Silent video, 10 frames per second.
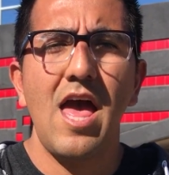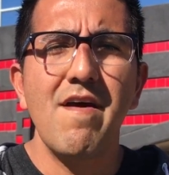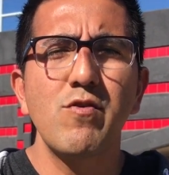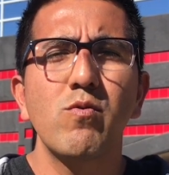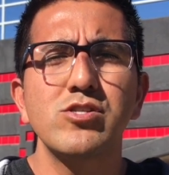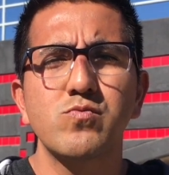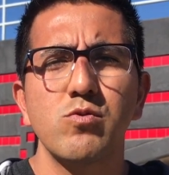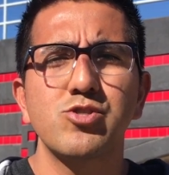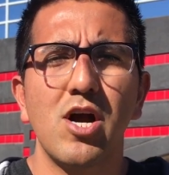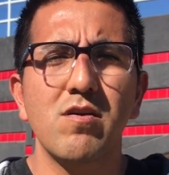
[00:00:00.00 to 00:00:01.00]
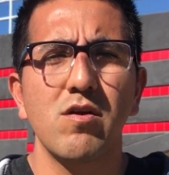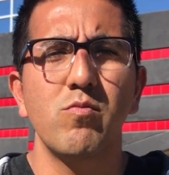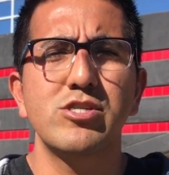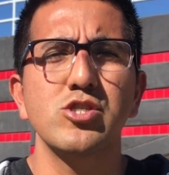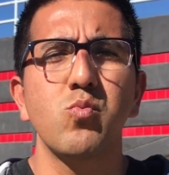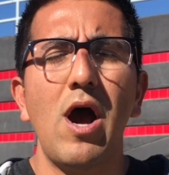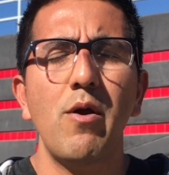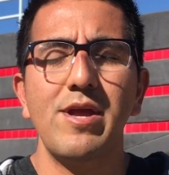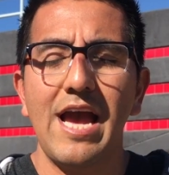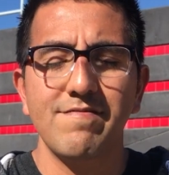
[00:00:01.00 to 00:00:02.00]
everyone's root chakra, which is
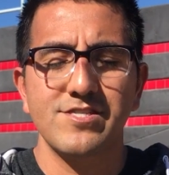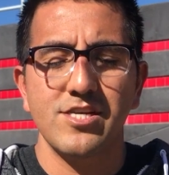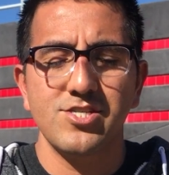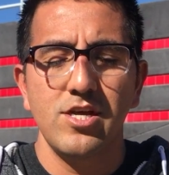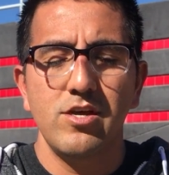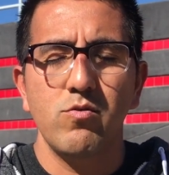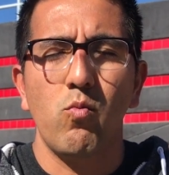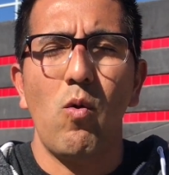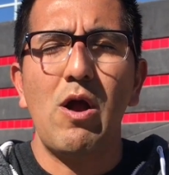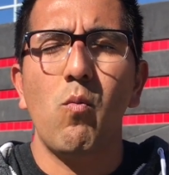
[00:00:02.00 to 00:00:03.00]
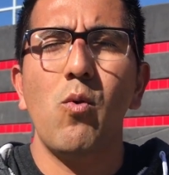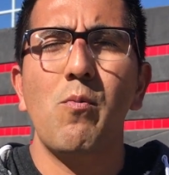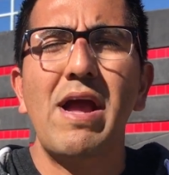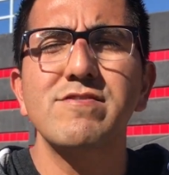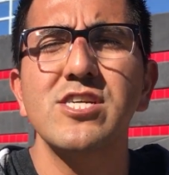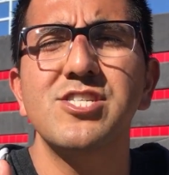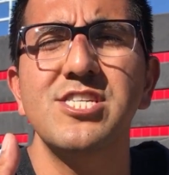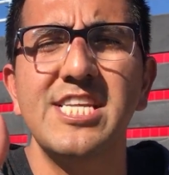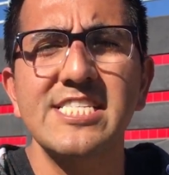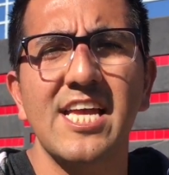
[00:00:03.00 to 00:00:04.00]
why we have such
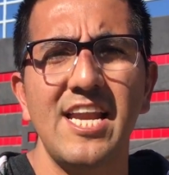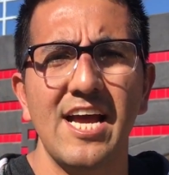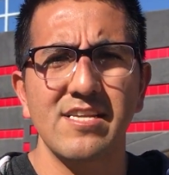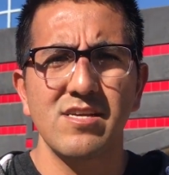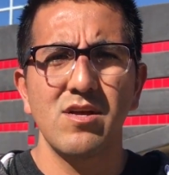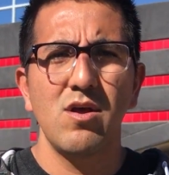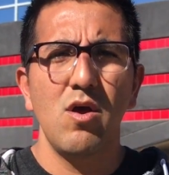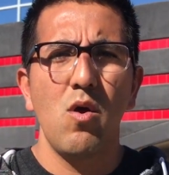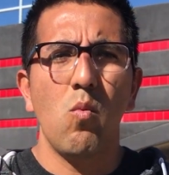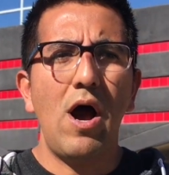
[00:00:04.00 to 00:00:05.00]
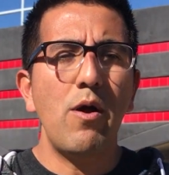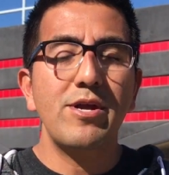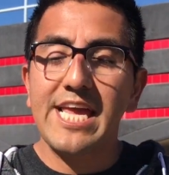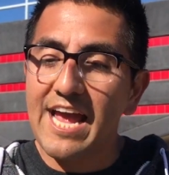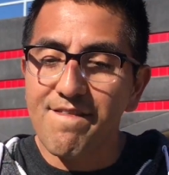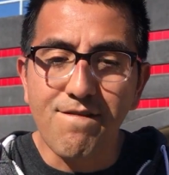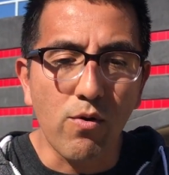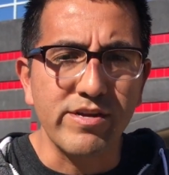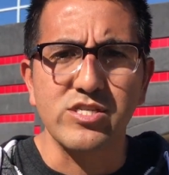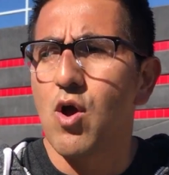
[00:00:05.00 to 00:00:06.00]
a disconnect, why we can't
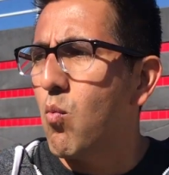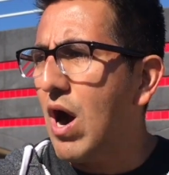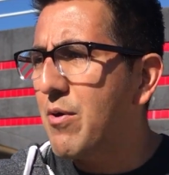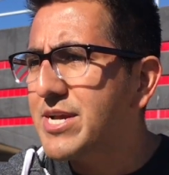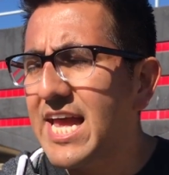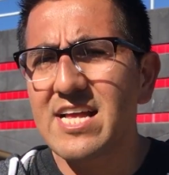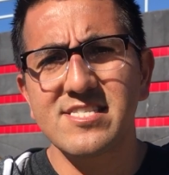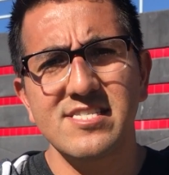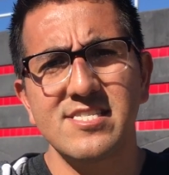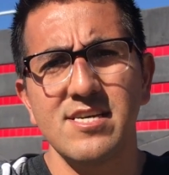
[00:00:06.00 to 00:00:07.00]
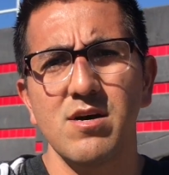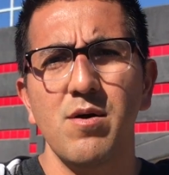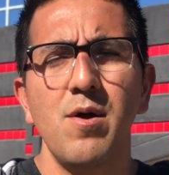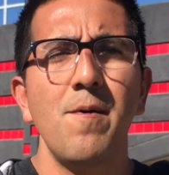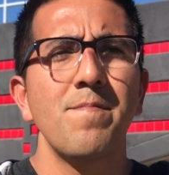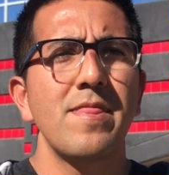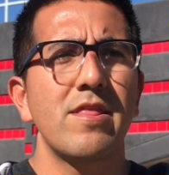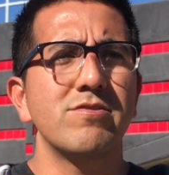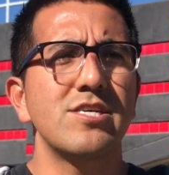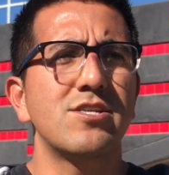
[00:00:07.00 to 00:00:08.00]
focus, why we can't sit still.
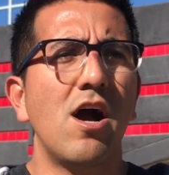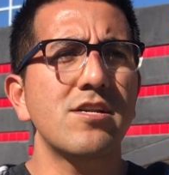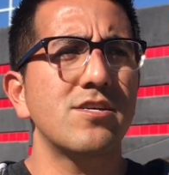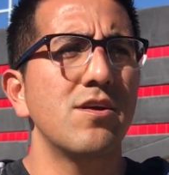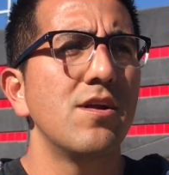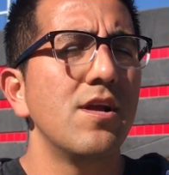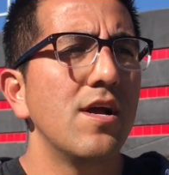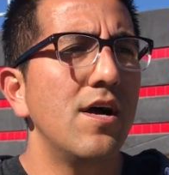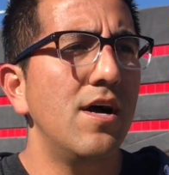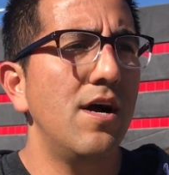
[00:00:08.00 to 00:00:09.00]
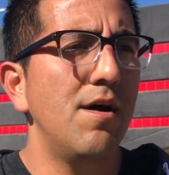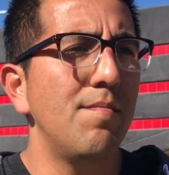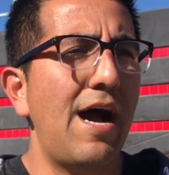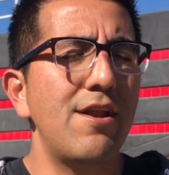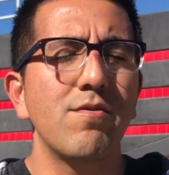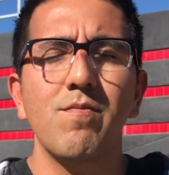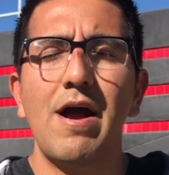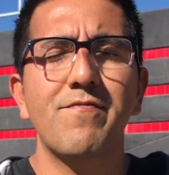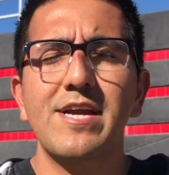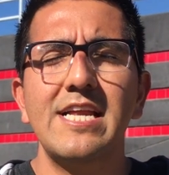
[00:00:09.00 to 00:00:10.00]
There's a doctor,
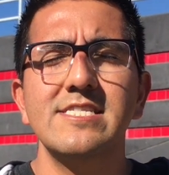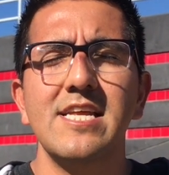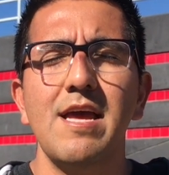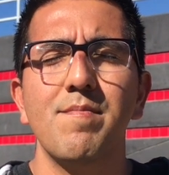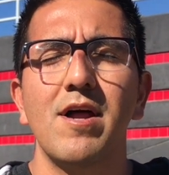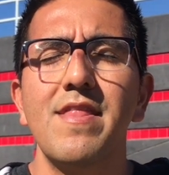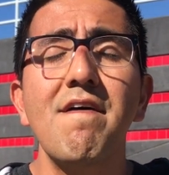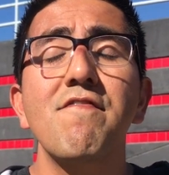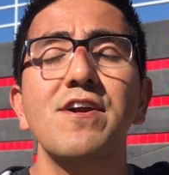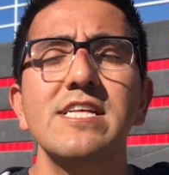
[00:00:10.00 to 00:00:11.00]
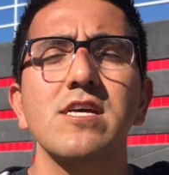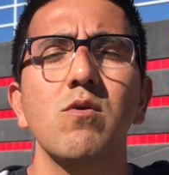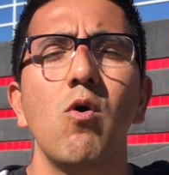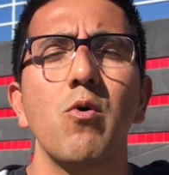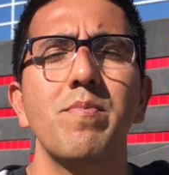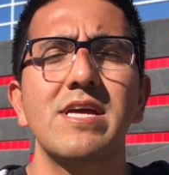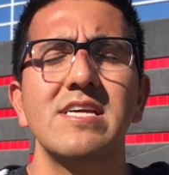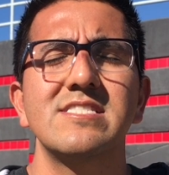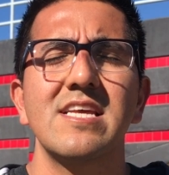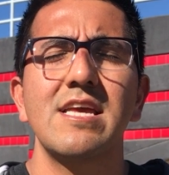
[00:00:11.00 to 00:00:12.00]
I forget his name, but I'll never forget the quote,
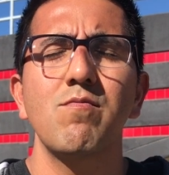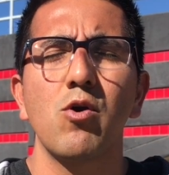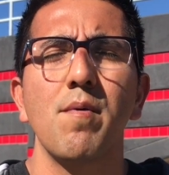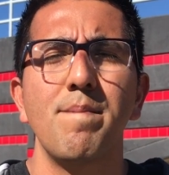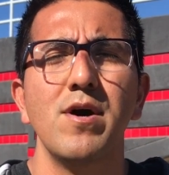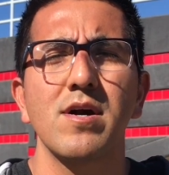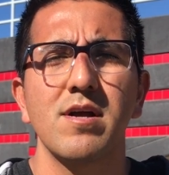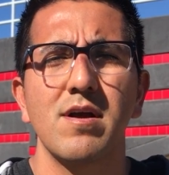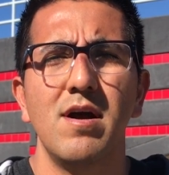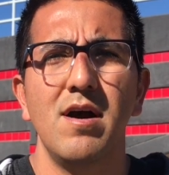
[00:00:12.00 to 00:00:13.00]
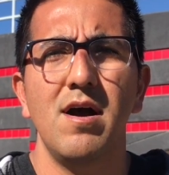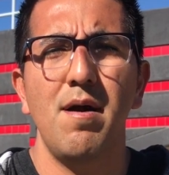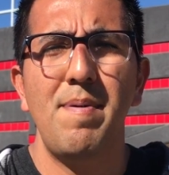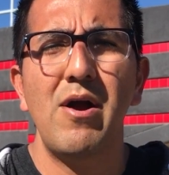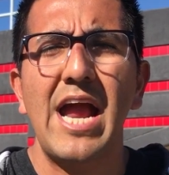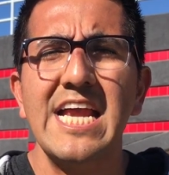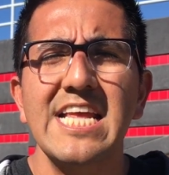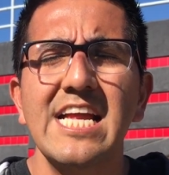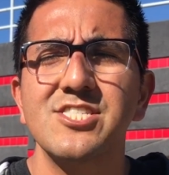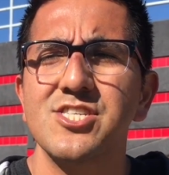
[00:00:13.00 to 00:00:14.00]
because he wrote a book about
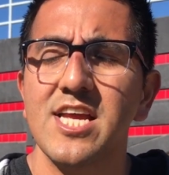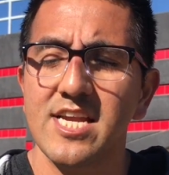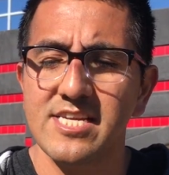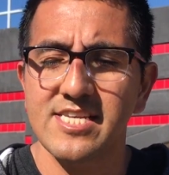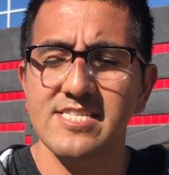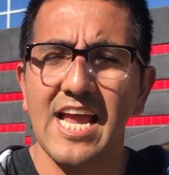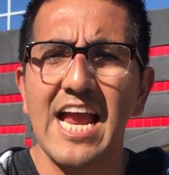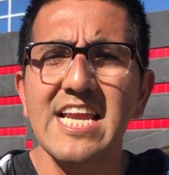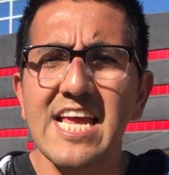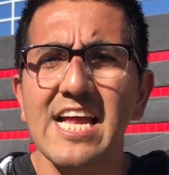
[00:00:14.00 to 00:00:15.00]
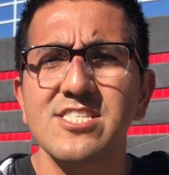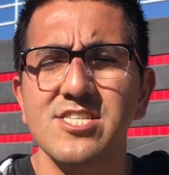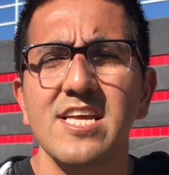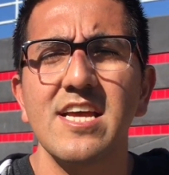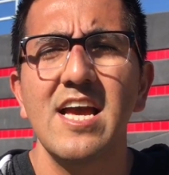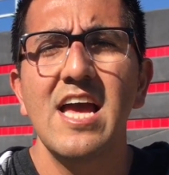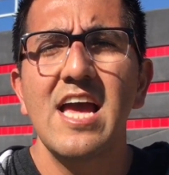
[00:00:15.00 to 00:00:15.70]
ADHD, and he says ADHD